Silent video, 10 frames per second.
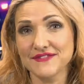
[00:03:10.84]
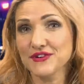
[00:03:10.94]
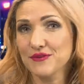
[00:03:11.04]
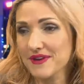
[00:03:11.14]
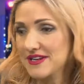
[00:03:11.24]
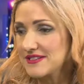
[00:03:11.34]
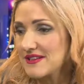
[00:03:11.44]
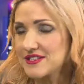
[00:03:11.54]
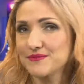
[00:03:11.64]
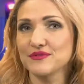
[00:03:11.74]
difficult, but I'd just
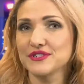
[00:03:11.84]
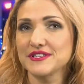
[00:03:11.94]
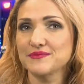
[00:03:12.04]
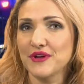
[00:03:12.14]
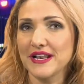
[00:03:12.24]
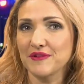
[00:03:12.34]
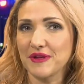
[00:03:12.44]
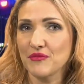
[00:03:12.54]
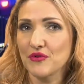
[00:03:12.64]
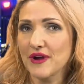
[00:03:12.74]
like to push this point a little
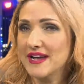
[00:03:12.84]
bit more.